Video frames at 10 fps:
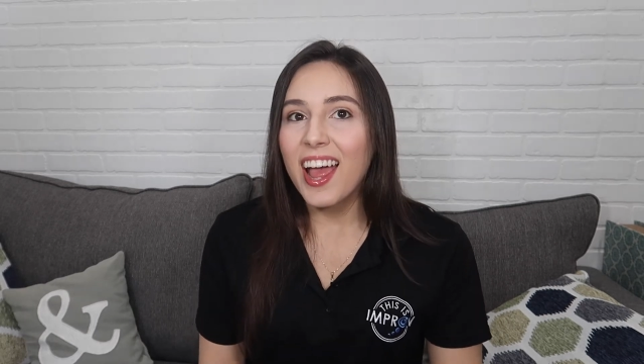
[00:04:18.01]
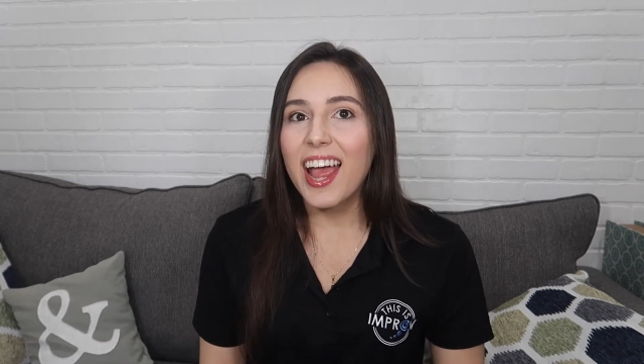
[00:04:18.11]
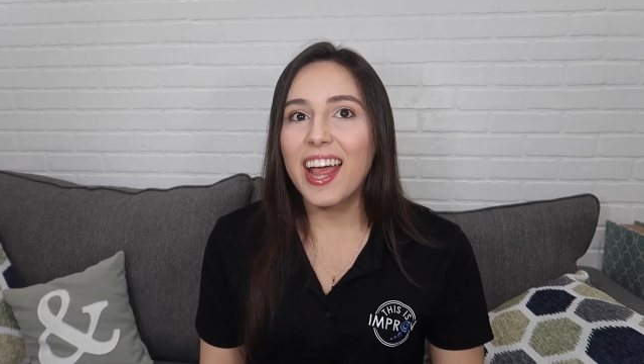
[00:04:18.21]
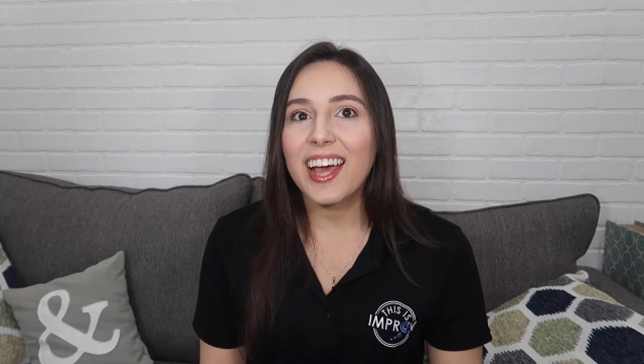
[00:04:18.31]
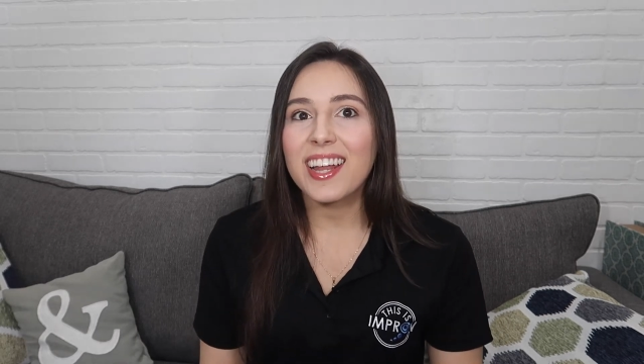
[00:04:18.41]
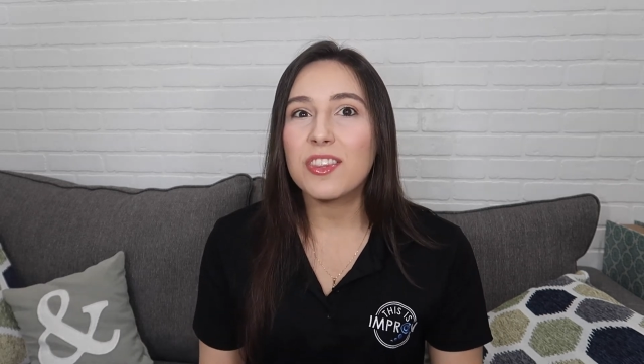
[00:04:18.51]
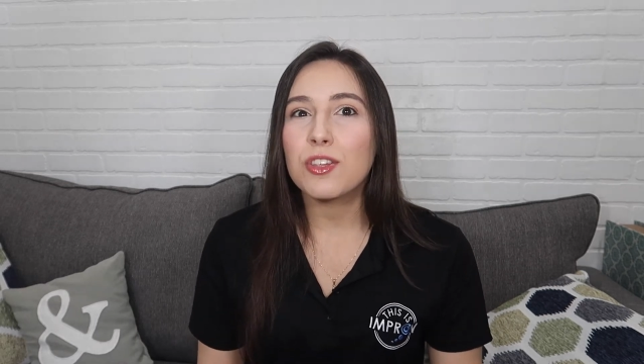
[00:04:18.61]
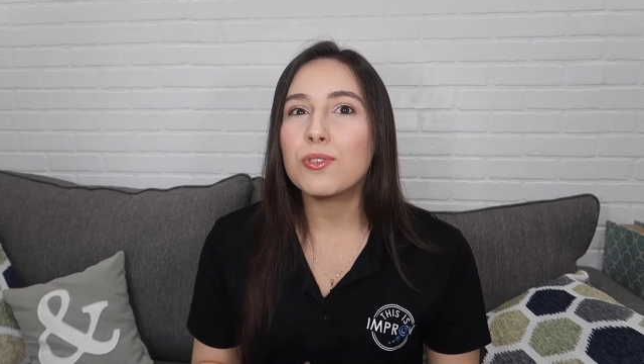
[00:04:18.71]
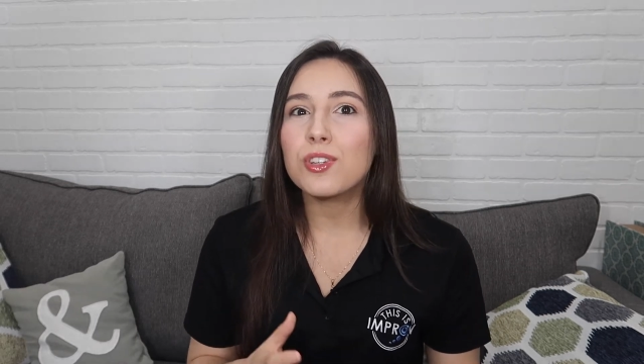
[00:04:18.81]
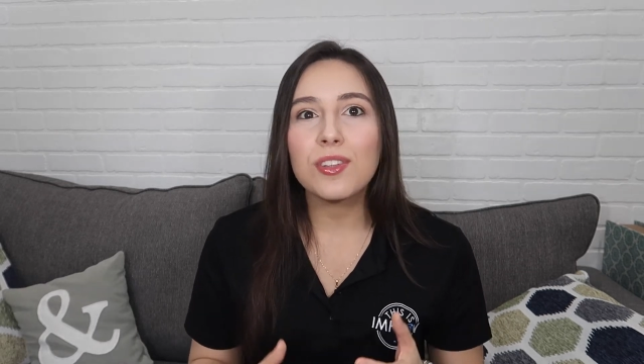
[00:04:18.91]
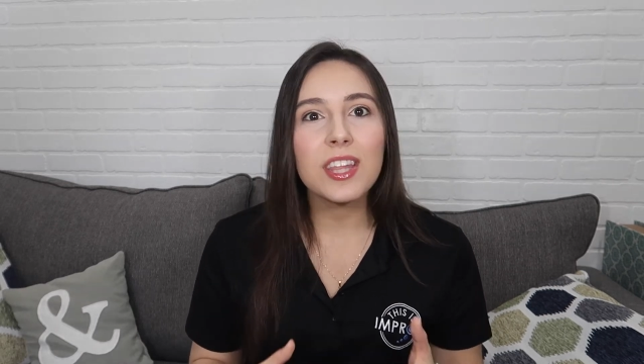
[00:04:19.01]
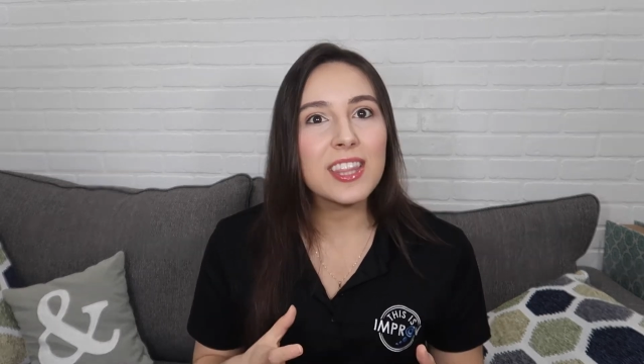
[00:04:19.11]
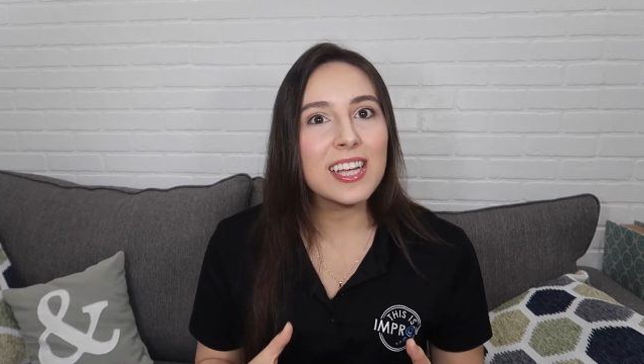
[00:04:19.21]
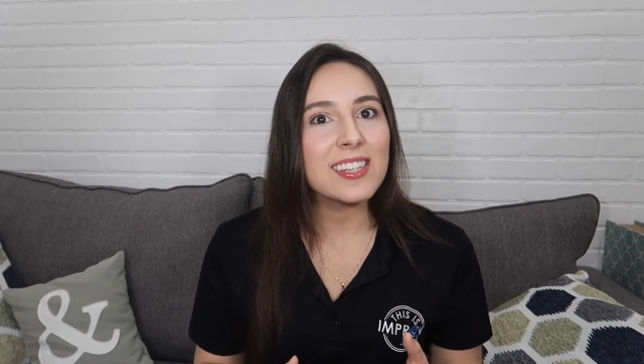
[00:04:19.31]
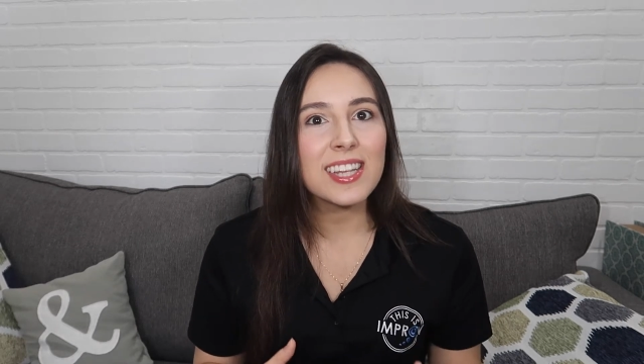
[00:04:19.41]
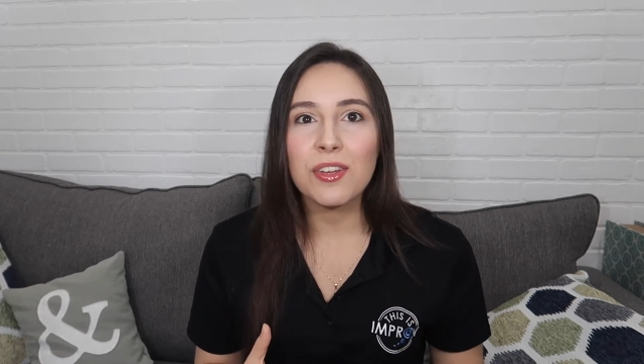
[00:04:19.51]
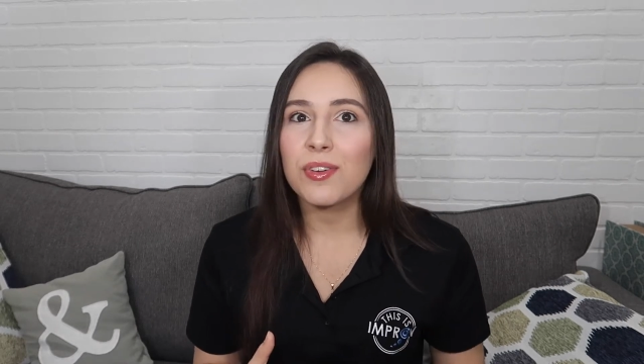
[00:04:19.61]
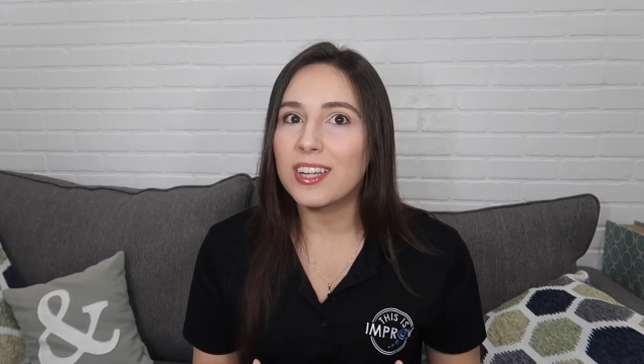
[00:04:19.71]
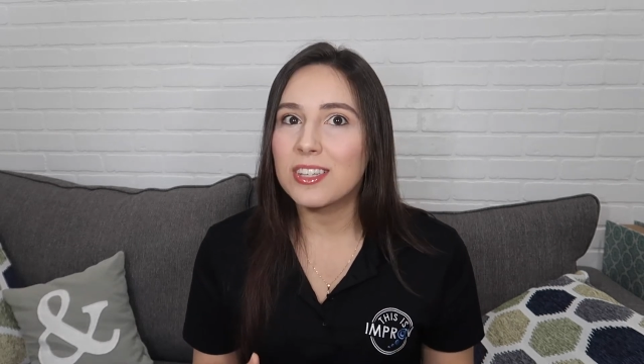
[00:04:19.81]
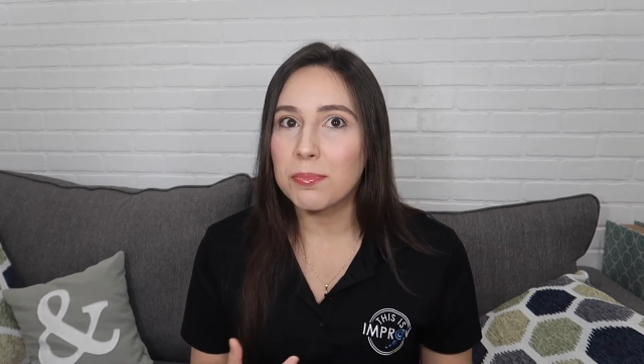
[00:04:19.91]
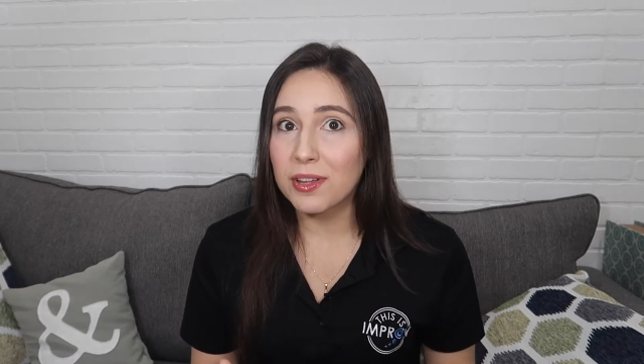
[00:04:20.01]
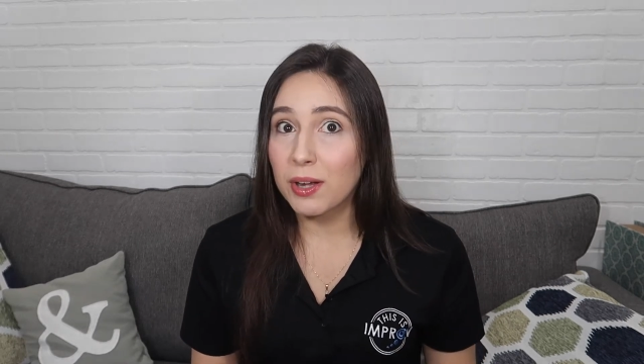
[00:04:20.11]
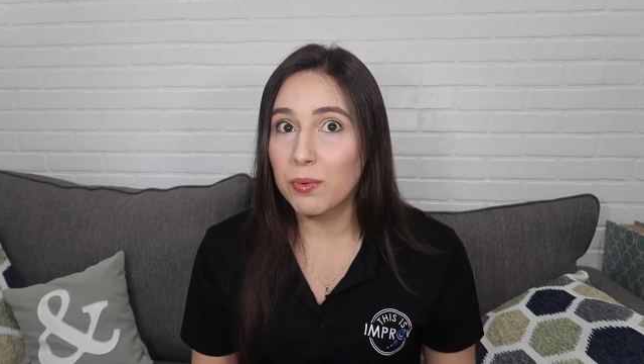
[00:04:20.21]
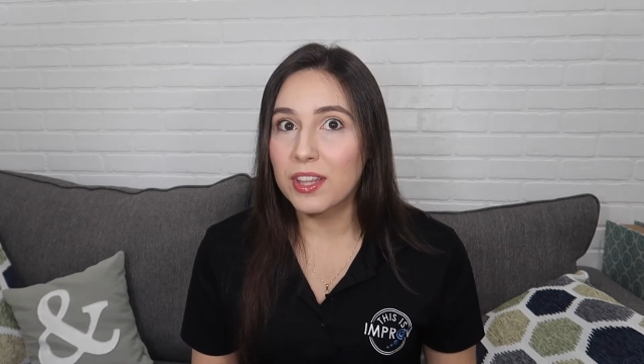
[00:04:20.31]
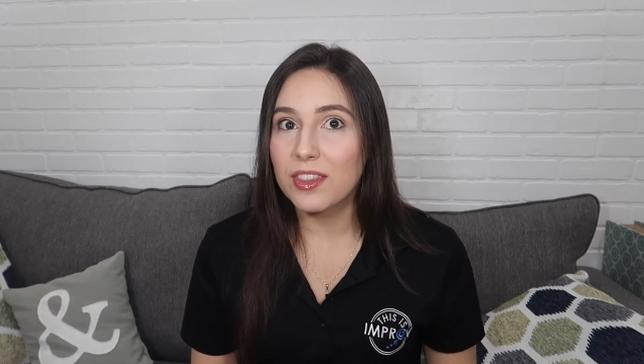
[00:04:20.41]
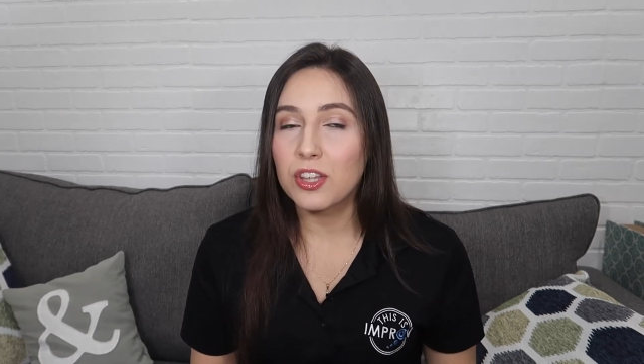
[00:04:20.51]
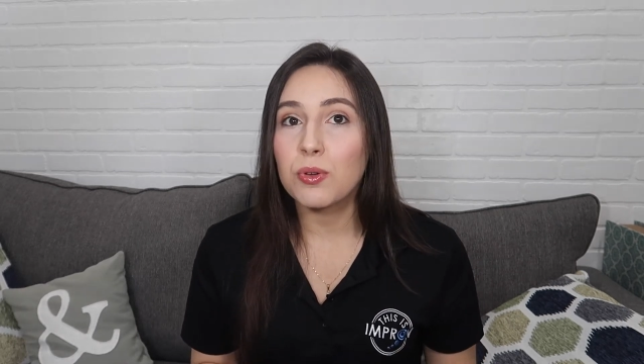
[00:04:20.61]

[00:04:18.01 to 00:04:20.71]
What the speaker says: And those are the things that you get to play with.